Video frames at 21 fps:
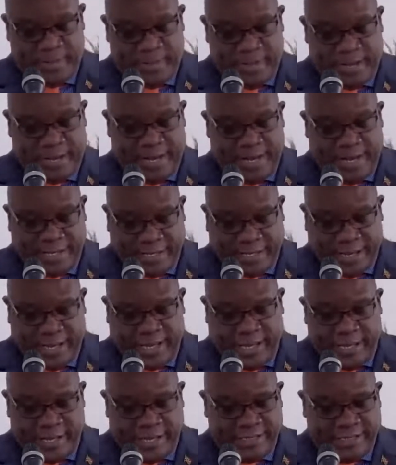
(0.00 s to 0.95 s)
And
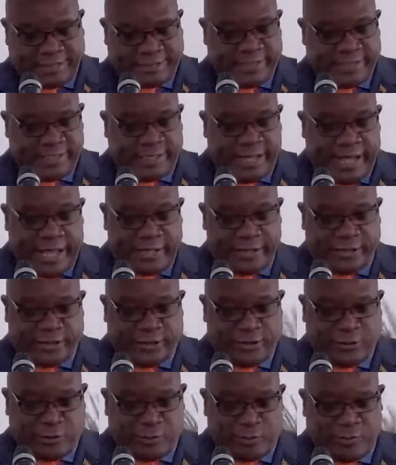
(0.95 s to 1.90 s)
again, I say thank
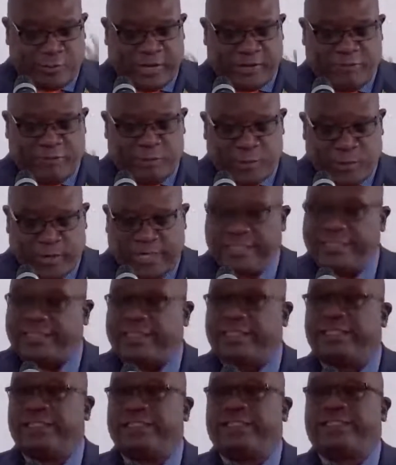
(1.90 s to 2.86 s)
you to Pat
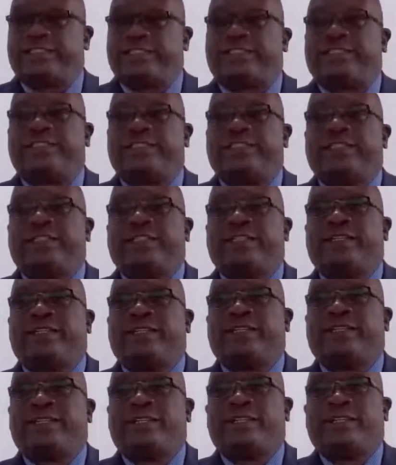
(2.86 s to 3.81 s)
Walters.
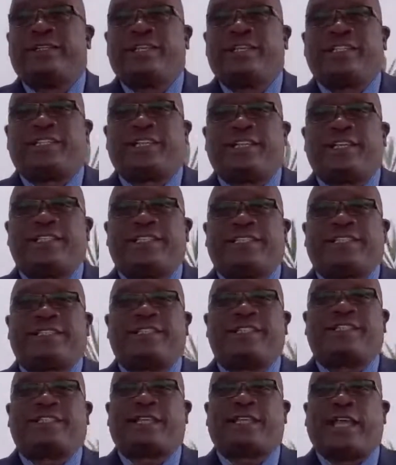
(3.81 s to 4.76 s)
This is
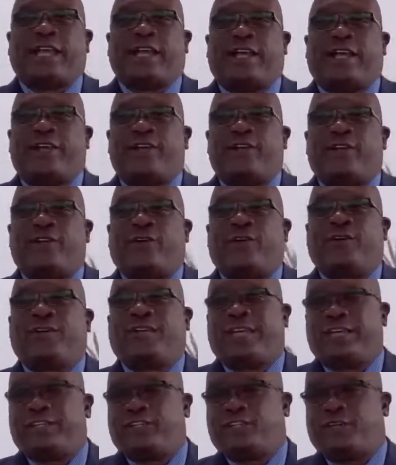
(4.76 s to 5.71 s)
the second
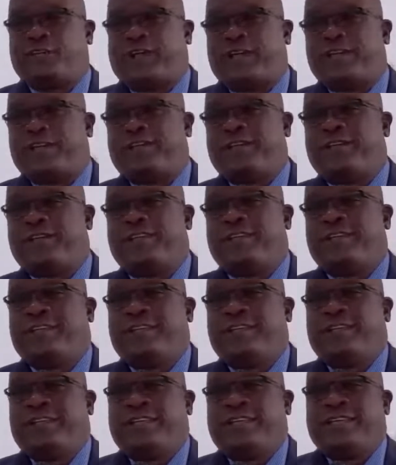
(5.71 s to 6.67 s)
occasion
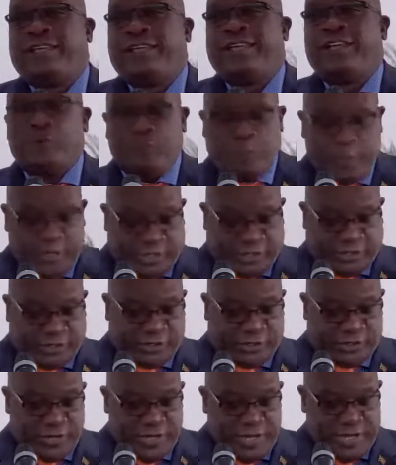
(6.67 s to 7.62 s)
in which
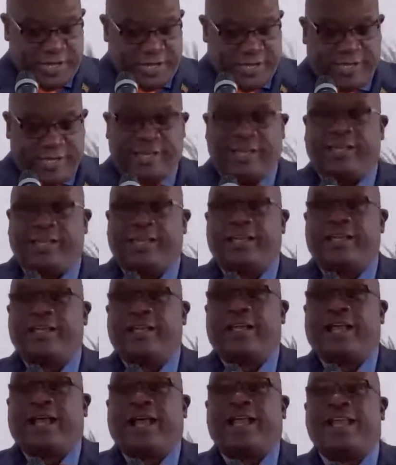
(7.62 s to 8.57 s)
she
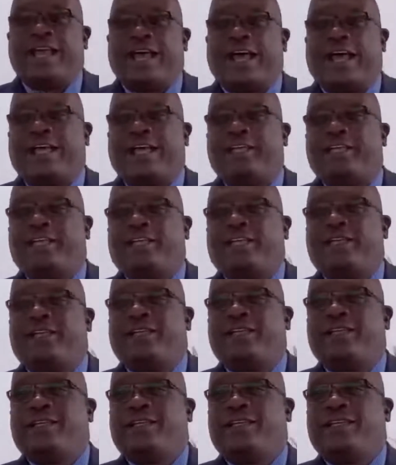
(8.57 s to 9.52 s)
and I,
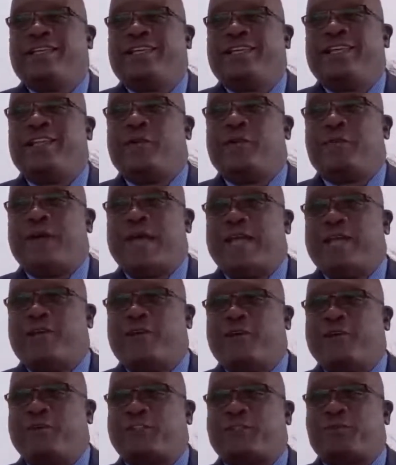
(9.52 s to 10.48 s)
in a manner
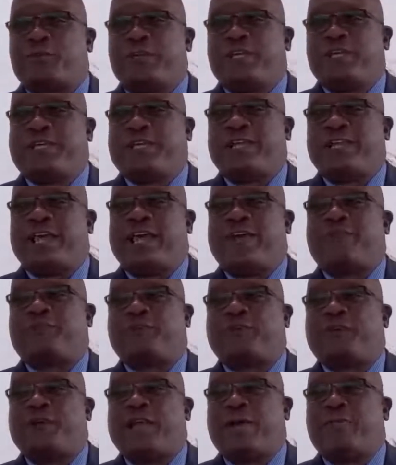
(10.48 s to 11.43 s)
of speaking, have
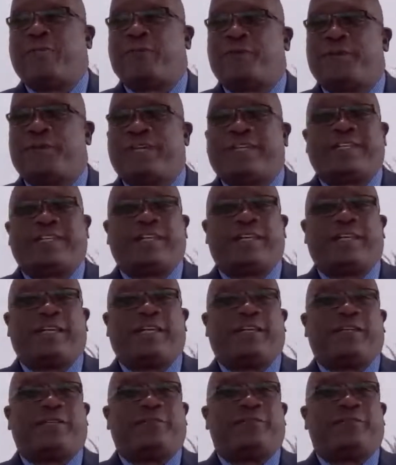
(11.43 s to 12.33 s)
collaborated.